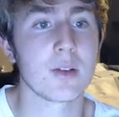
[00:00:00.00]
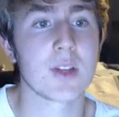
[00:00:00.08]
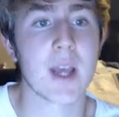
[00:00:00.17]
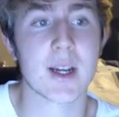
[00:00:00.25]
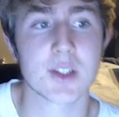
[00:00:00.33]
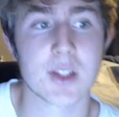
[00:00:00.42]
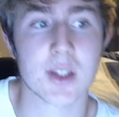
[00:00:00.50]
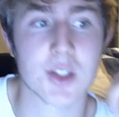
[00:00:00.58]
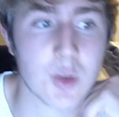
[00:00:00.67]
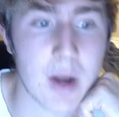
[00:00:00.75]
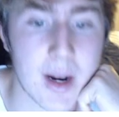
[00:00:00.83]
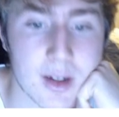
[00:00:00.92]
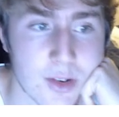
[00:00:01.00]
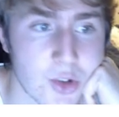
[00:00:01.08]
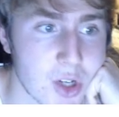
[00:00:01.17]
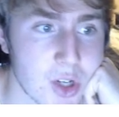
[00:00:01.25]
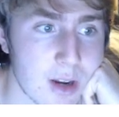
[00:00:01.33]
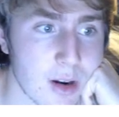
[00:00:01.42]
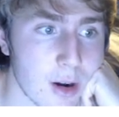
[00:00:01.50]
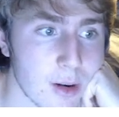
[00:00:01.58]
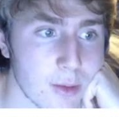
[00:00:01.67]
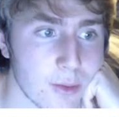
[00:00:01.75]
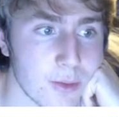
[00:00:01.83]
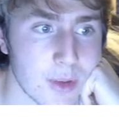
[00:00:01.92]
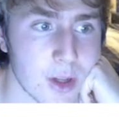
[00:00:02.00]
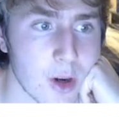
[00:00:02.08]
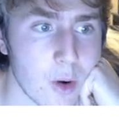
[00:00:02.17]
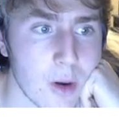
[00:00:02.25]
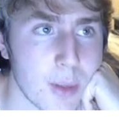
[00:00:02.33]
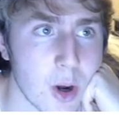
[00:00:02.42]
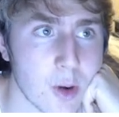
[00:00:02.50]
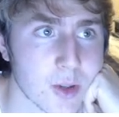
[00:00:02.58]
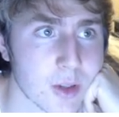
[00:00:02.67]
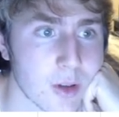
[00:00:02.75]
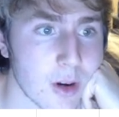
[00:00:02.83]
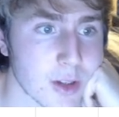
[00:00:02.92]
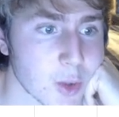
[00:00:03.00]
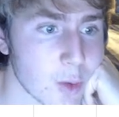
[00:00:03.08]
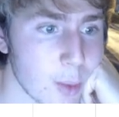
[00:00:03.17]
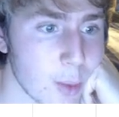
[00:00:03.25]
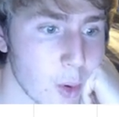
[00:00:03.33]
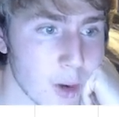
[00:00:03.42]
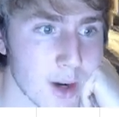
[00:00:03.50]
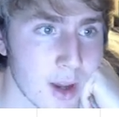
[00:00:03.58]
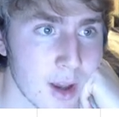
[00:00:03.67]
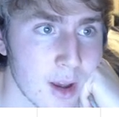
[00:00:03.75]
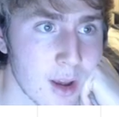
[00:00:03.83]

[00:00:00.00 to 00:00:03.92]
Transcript: text extracted sheet of, a post-launch report.